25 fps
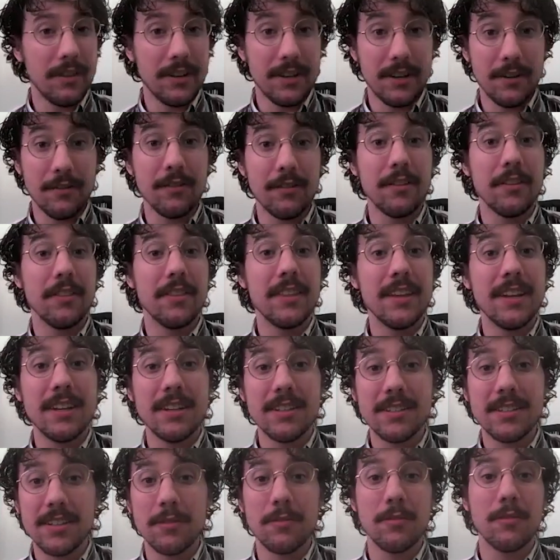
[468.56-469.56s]
of the different
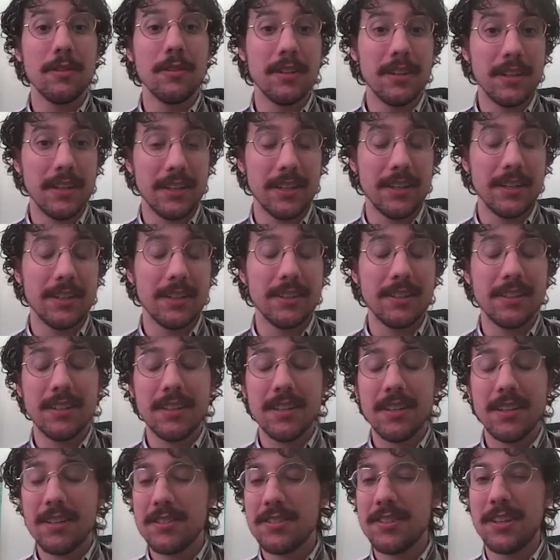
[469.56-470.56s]
things that we're eating
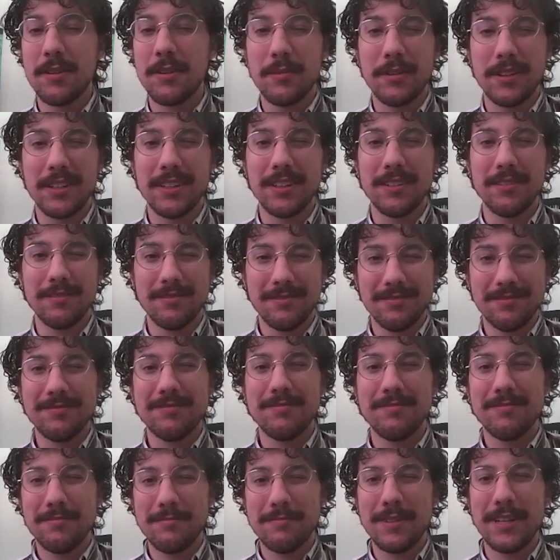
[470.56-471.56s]
so that we can
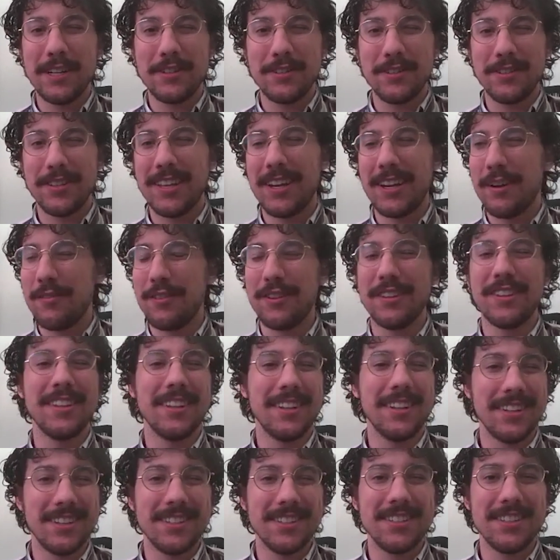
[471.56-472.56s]
make sure that
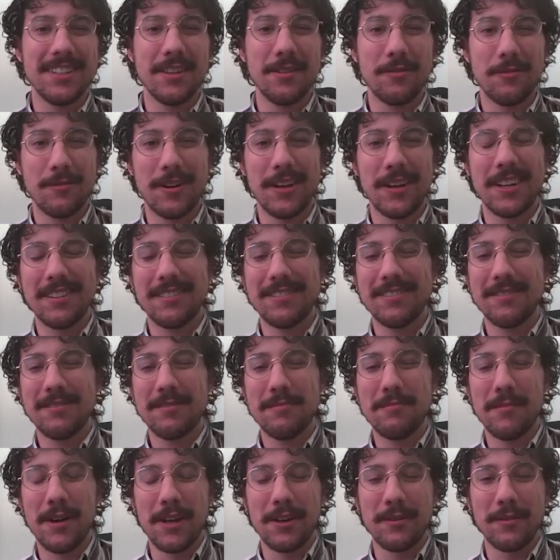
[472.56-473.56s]
everything is in the right
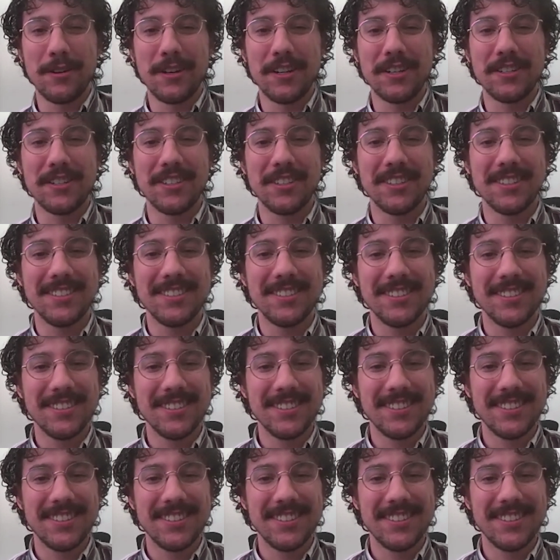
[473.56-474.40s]
moderation.